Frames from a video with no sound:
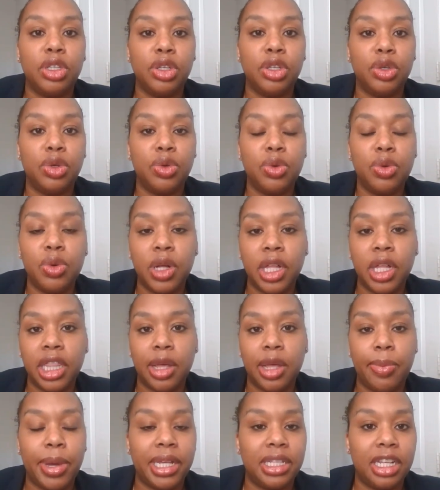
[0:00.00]
do
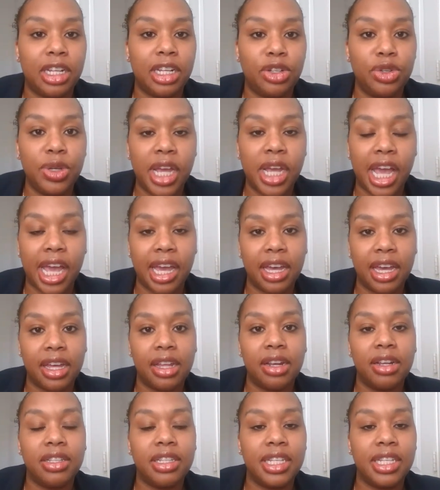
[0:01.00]
the best that you can